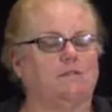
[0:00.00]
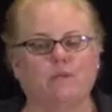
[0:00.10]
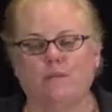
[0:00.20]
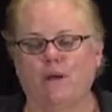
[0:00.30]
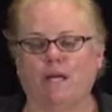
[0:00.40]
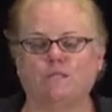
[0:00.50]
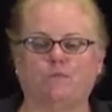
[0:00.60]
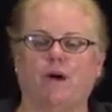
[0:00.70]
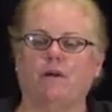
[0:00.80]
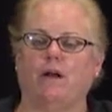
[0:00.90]
3 months
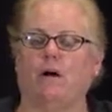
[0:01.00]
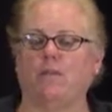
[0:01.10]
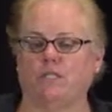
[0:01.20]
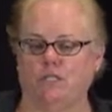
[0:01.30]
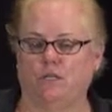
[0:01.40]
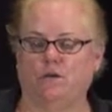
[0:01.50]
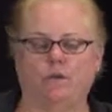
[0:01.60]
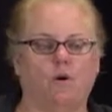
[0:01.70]
prior to coming to you in